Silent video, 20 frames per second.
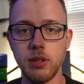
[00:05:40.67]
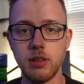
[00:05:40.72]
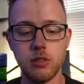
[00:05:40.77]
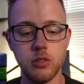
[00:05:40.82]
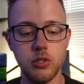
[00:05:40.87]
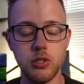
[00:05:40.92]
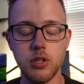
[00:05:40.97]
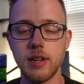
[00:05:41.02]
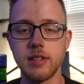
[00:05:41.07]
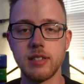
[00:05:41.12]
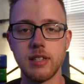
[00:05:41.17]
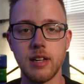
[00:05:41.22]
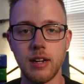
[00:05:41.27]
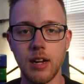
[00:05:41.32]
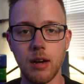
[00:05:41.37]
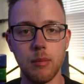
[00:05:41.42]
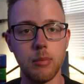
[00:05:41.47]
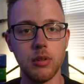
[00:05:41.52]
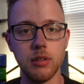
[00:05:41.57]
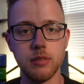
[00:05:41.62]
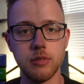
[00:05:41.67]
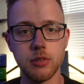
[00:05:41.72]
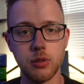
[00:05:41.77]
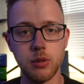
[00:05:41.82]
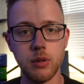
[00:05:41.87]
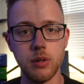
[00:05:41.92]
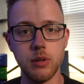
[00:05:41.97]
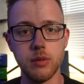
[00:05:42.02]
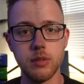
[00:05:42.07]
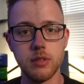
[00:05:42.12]
with just a couple of
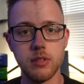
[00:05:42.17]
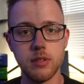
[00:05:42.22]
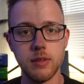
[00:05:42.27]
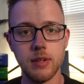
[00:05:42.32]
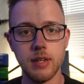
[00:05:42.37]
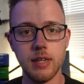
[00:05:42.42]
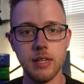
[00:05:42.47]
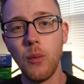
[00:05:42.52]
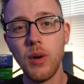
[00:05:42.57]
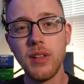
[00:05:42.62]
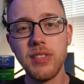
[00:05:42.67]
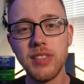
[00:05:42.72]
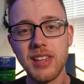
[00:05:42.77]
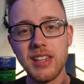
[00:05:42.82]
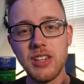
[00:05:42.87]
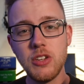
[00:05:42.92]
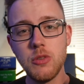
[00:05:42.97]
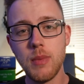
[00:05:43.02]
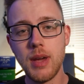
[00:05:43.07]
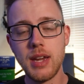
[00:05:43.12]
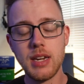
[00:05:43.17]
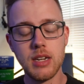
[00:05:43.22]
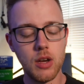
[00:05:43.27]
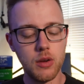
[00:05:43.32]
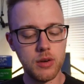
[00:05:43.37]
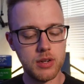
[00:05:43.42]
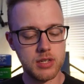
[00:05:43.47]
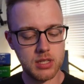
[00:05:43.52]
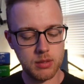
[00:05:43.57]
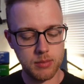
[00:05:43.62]
screws. Now, one thing you may
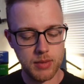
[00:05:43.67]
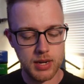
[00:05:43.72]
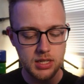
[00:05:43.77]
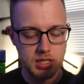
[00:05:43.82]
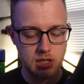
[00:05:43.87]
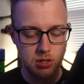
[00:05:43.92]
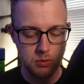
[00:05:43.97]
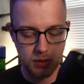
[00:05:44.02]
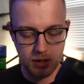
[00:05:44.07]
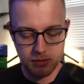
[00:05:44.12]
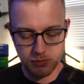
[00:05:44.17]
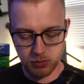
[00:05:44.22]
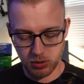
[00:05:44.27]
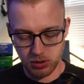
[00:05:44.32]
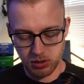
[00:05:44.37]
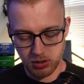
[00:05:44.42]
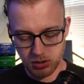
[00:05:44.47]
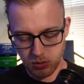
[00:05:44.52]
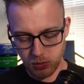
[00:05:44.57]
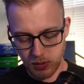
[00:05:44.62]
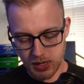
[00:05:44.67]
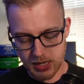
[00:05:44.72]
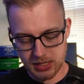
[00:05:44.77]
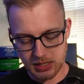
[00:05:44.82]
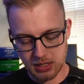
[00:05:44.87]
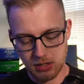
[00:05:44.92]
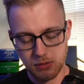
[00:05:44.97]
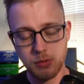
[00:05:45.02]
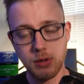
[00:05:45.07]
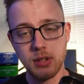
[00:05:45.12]
notice that makes this rifle look
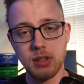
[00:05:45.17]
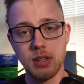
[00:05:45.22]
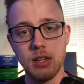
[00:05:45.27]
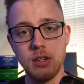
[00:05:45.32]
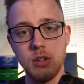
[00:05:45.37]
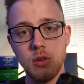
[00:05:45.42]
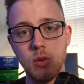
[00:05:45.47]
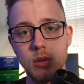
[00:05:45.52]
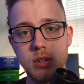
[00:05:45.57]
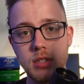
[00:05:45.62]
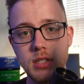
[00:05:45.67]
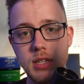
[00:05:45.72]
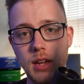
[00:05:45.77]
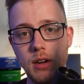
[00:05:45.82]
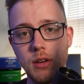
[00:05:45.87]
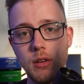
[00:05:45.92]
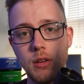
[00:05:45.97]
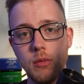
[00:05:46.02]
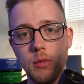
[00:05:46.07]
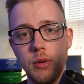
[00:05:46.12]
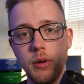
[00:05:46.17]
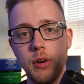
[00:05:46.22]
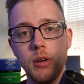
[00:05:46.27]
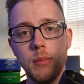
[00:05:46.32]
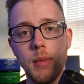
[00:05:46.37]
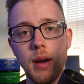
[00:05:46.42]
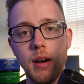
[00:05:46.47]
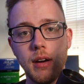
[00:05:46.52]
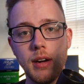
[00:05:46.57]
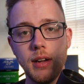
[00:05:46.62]
quite different than your standard
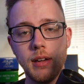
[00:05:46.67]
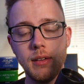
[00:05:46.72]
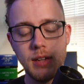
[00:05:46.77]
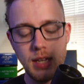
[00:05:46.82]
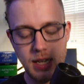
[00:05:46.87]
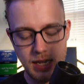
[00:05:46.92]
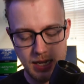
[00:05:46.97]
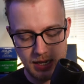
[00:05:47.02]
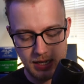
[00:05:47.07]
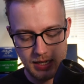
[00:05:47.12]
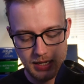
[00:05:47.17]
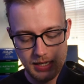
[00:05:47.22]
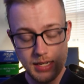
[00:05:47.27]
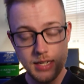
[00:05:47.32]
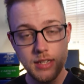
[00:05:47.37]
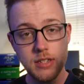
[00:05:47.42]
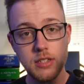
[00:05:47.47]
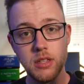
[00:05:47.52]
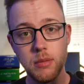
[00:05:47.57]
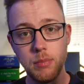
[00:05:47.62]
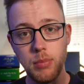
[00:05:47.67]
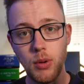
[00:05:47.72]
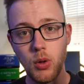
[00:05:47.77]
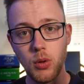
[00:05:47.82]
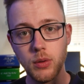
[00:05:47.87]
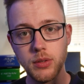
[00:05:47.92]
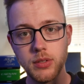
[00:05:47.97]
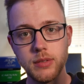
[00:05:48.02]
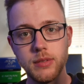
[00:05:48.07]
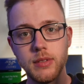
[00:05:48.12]
Ruger American is the
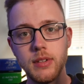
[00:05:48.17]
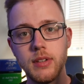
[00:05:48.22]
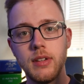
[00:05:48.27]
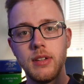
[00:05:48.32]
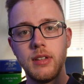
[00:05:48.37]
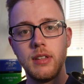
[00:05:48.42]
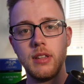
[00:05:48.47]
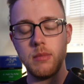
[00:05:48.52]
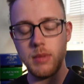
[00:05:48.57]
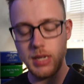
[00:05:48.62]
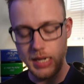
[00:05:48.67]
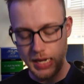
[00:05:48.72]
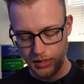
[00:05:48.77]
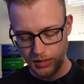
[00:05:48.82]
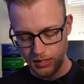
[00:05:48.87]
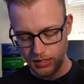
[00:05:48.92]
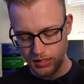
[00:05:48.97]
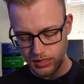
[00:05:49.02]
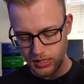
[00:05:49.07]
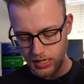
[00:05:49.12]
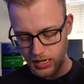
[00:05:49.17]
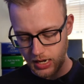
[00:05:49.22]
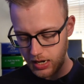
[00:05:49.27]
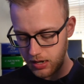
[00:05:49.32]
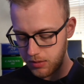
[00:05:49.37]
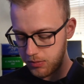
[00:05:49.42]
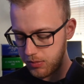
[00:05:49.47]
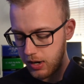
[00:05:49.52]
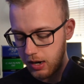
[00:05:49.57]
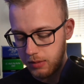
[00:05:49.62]
bolt. Let me get this
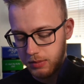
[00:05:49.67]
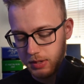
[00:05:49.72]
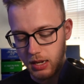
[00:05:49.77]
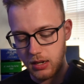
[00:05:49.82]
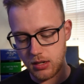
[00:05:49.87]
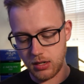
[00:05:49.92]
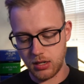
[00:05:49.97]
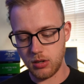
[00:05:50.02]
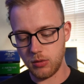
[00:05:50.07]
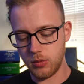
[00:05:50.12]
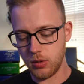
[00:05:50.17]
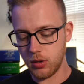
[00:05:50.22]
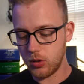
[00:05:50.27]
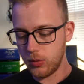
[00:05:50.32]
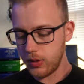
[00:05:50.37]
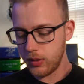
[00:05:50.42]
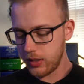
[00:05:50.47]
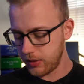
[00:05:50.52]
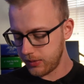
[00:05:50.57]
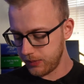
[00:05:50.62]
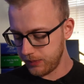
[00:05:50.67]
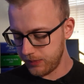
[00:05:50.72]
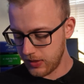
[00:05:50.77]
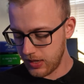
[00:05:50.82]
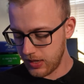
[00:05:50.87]
guy popped out of here real quick.